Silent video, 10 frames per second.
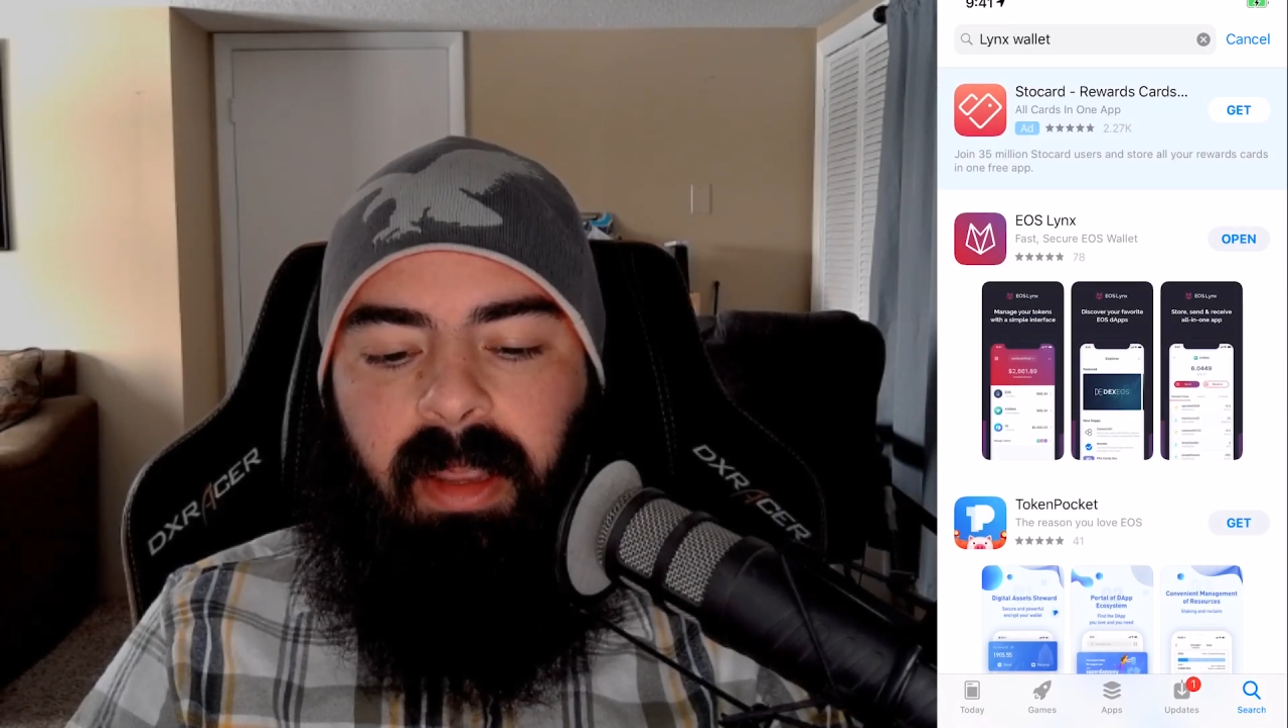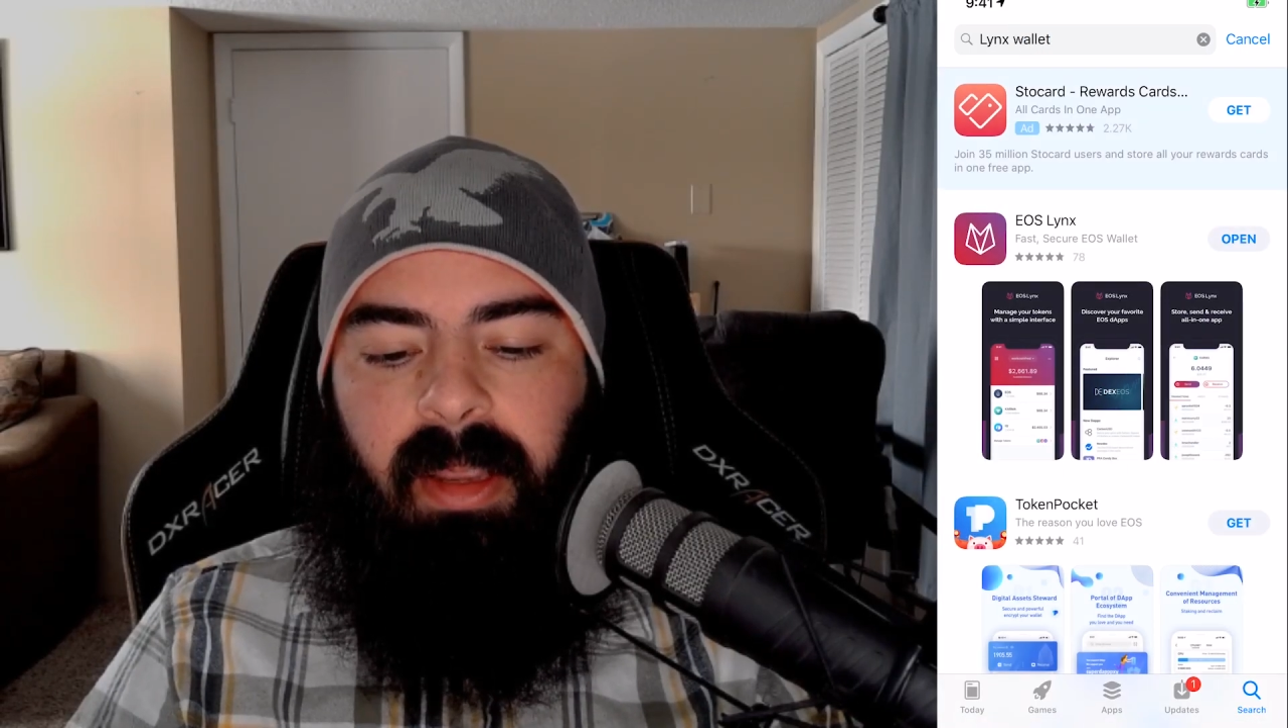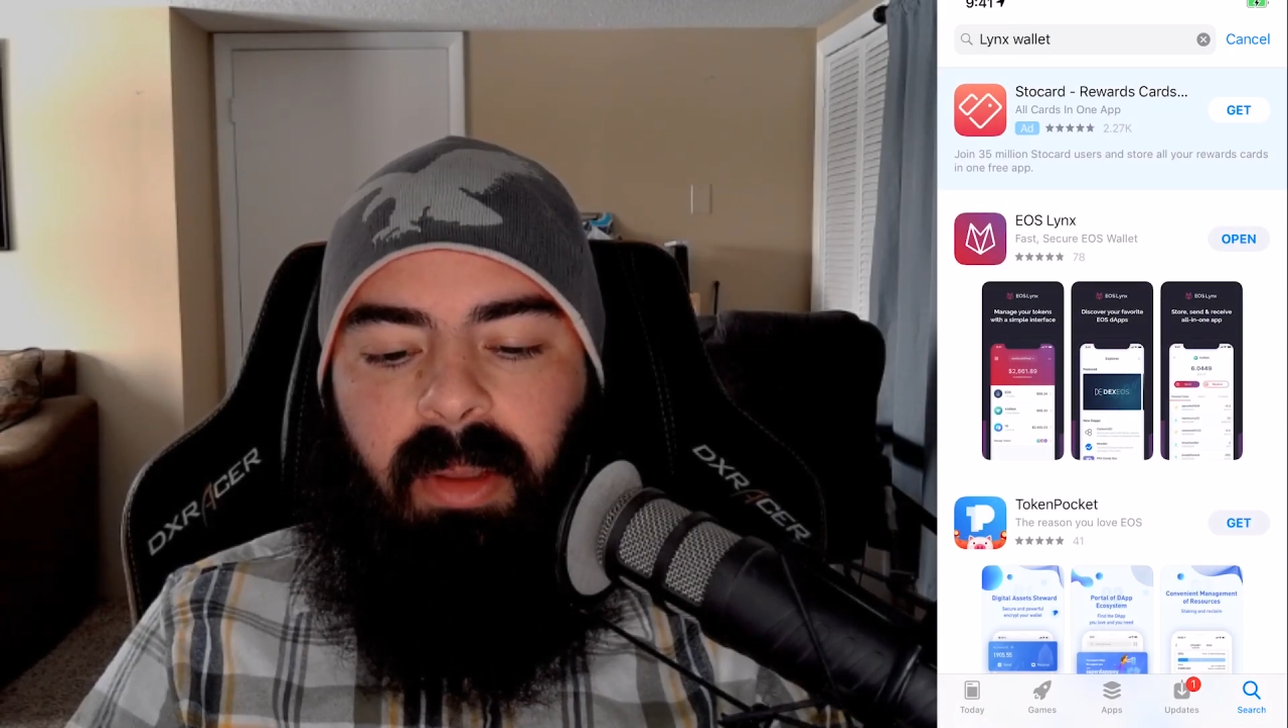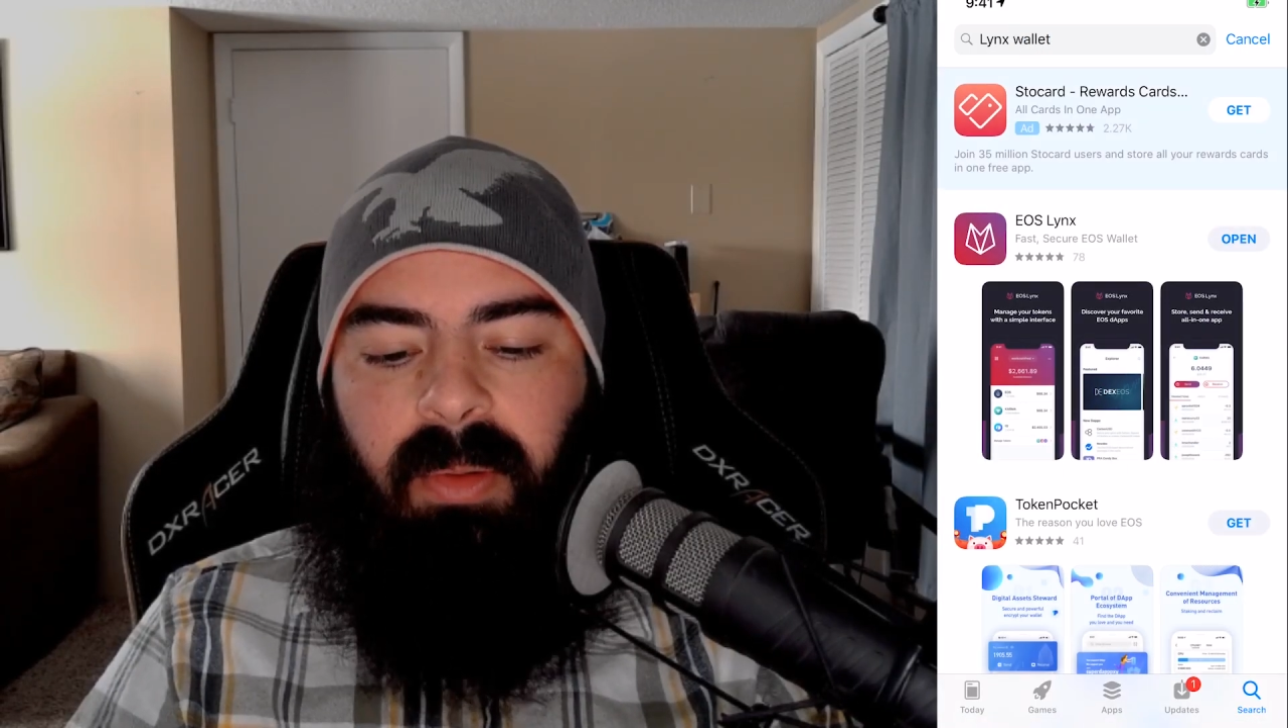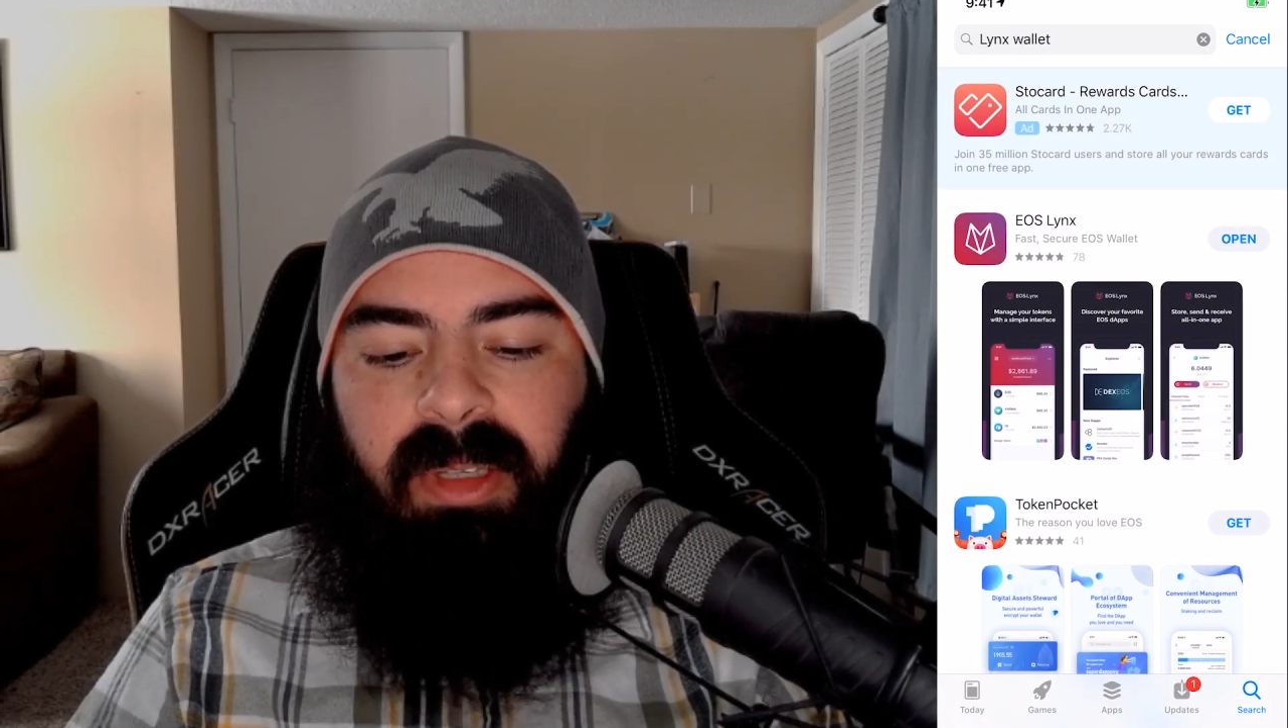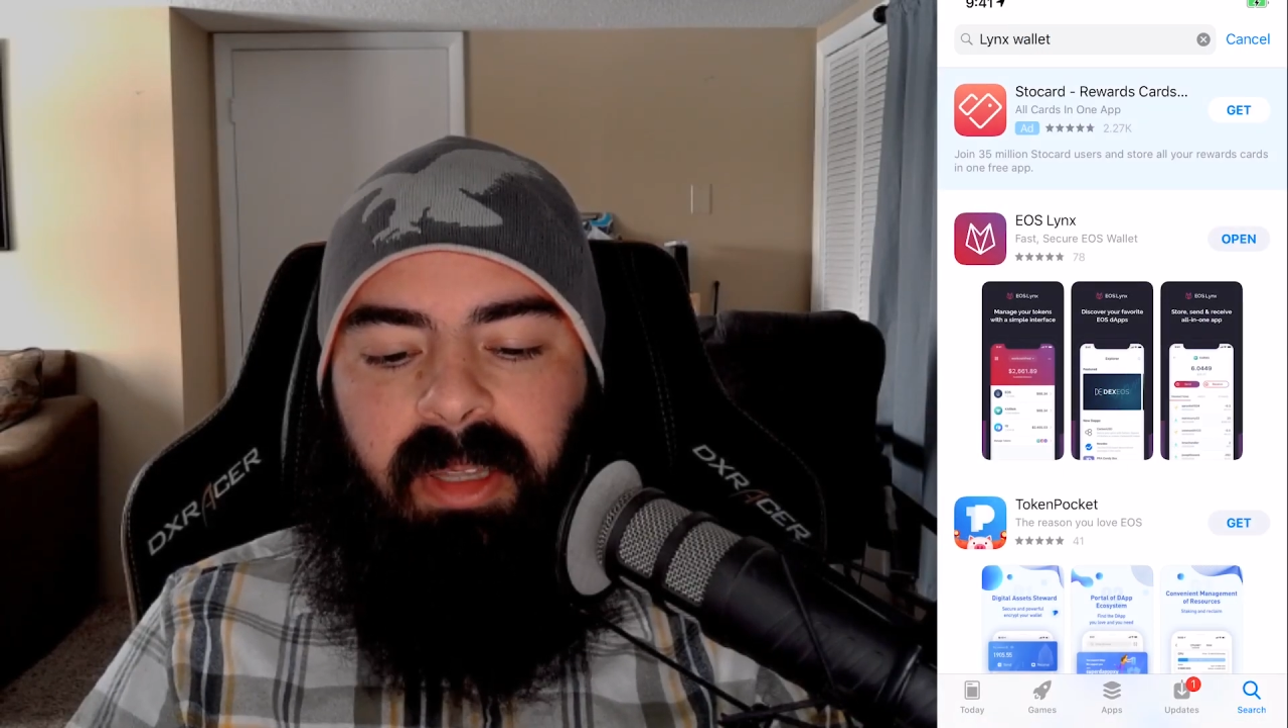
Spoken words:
EOS